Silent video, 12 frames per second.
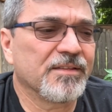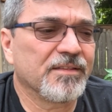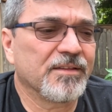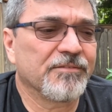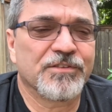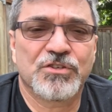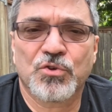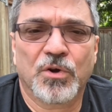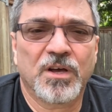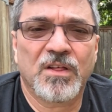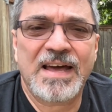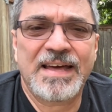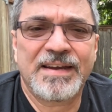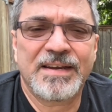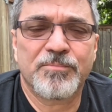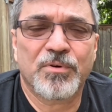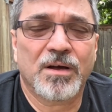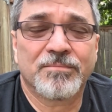If the soil had any
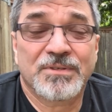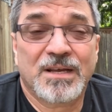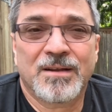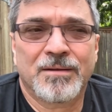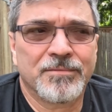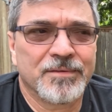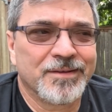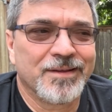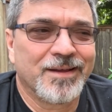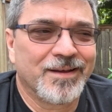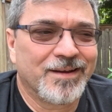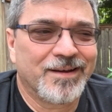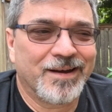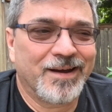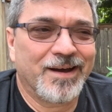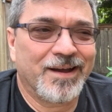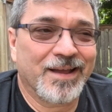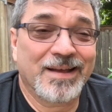problems,
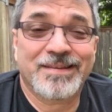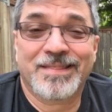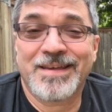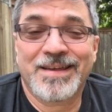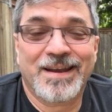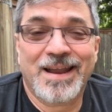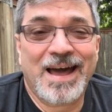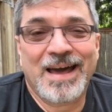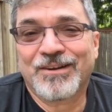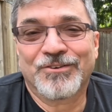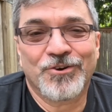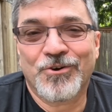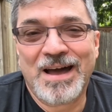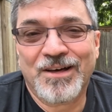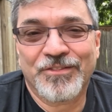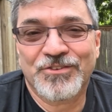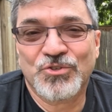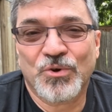I got to thinking, I don't know
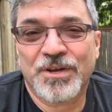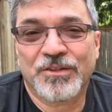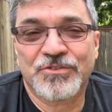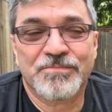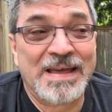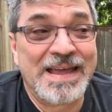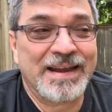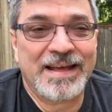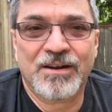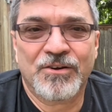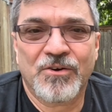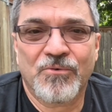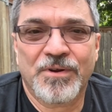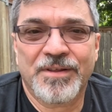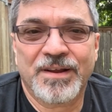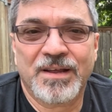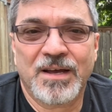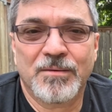how the soil's made. I don't know where
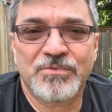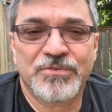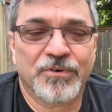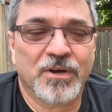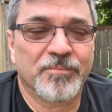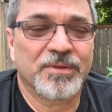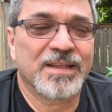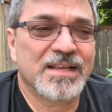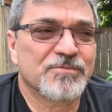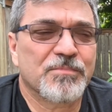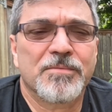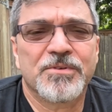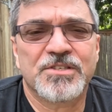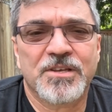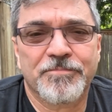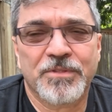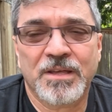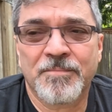it comes from, and that's probably
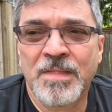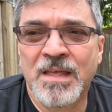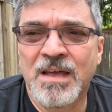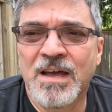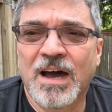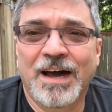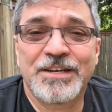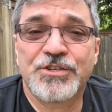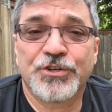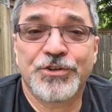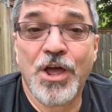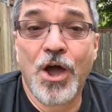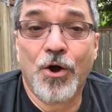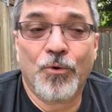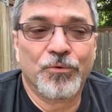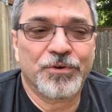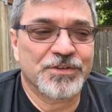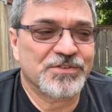something I should
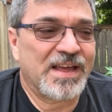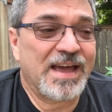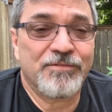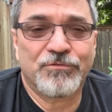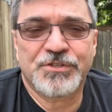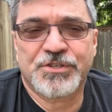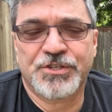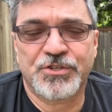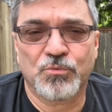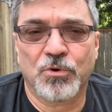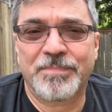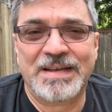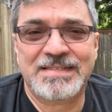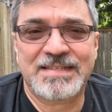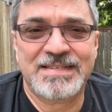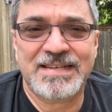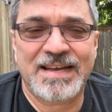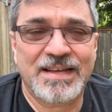know. Does it have residual
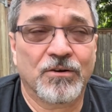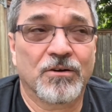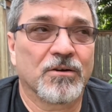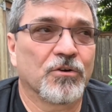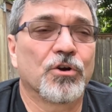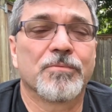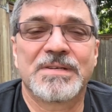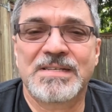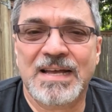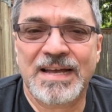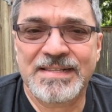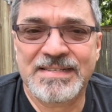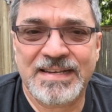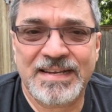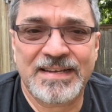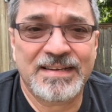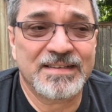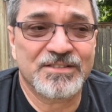pesticide or herbicides in
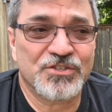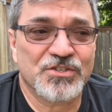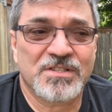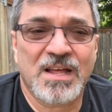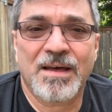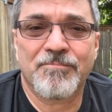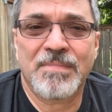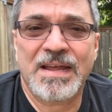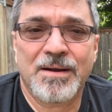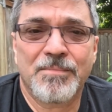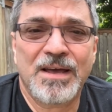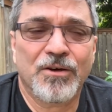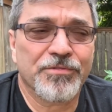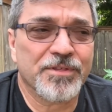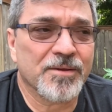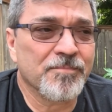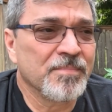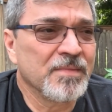it, and it's just not made them healthy?